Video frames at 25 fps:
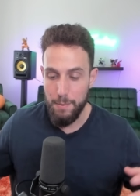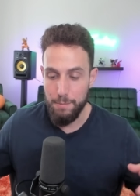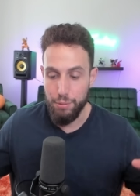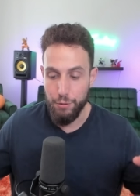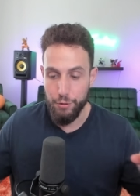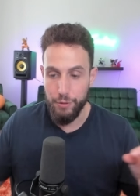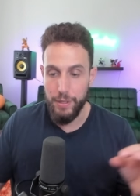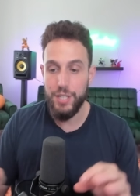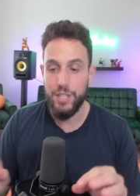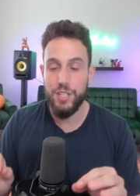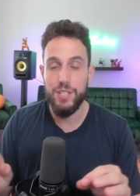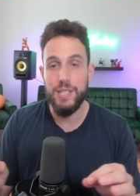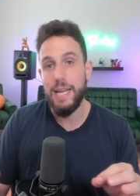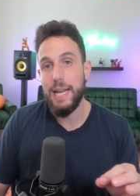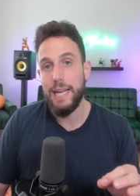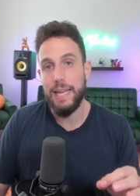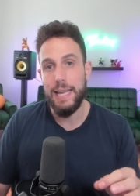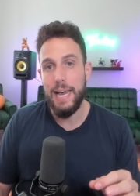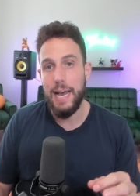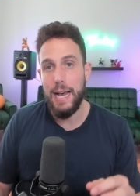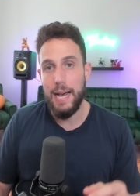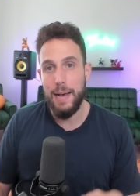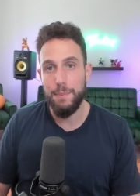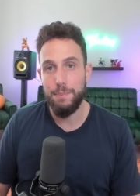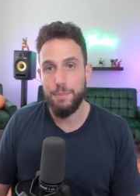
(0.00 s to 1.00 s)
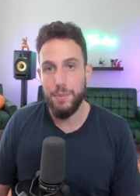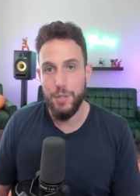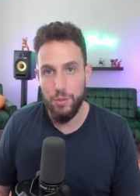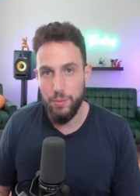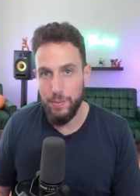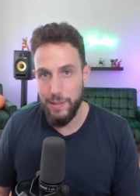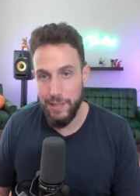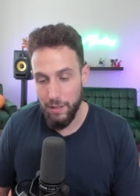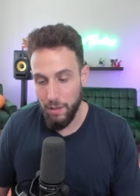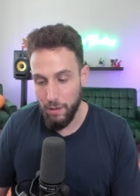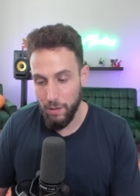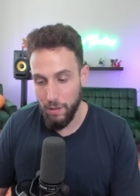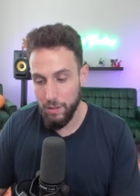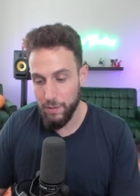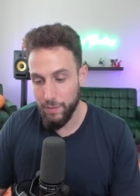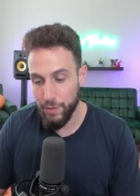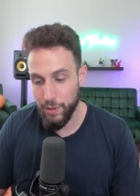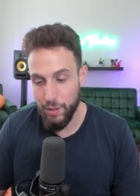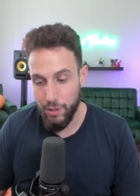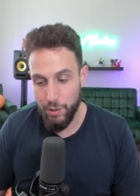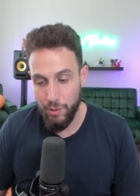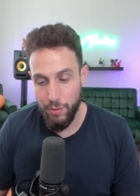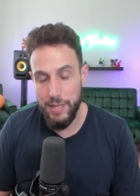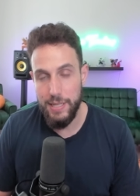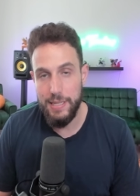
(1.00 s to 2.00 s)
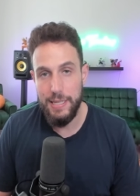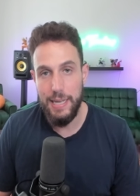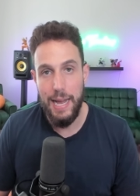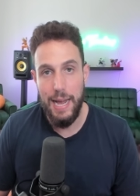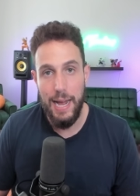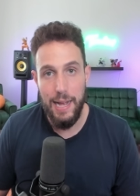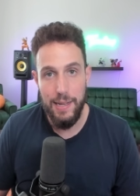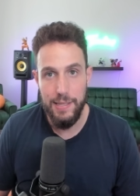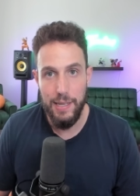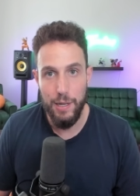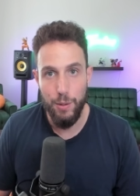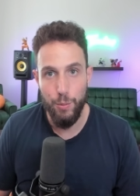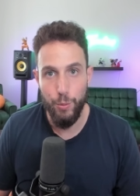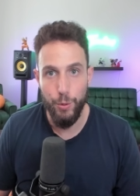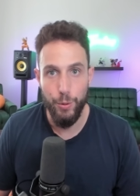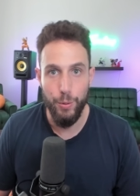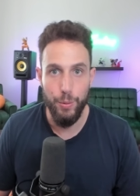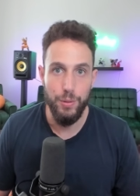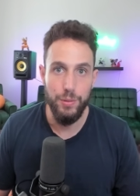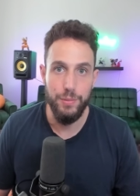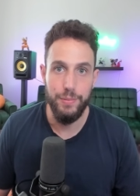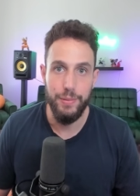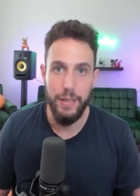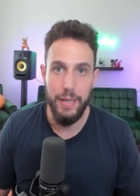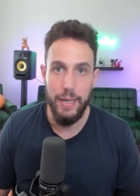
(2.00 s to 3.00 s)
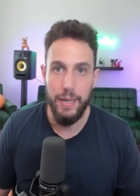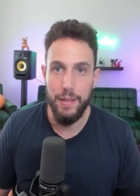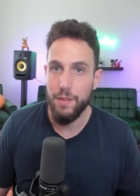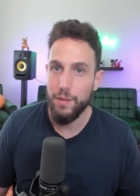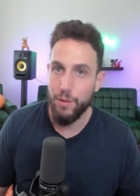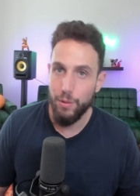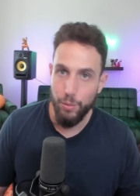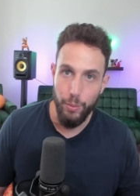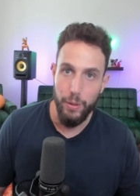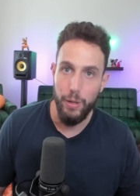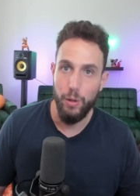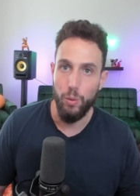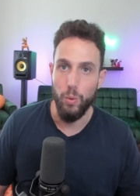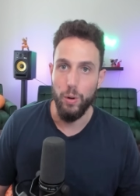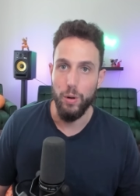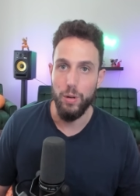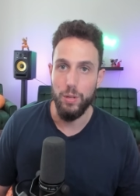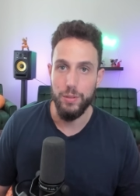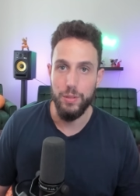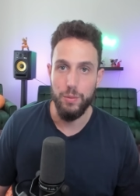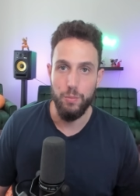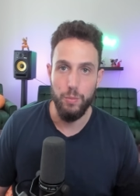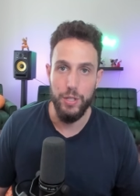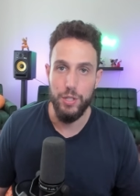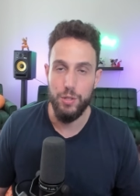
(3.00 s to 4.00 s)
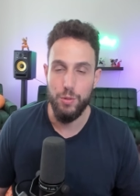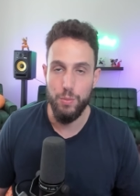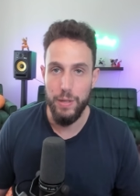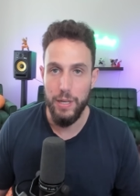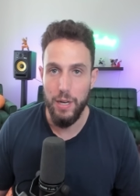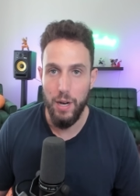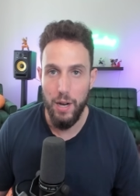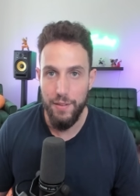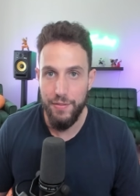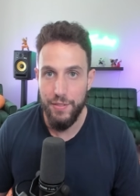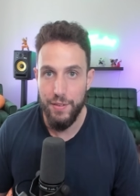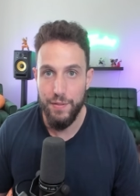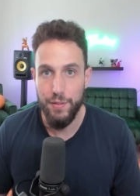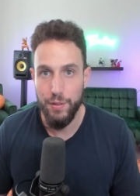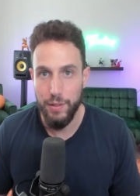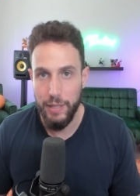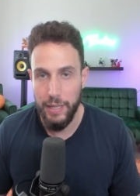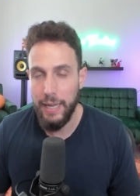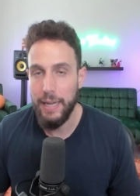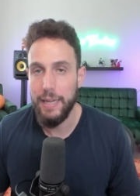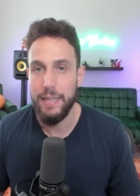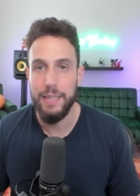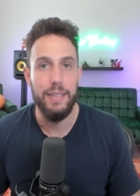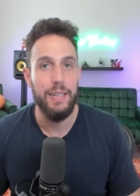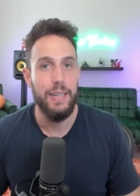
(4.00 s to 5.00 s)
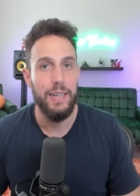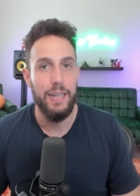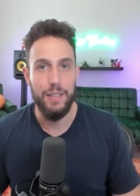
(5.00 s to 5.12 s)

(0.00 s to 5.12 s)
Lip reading: bridges that gap between all of our crazy asset world and the real world, which we often forget.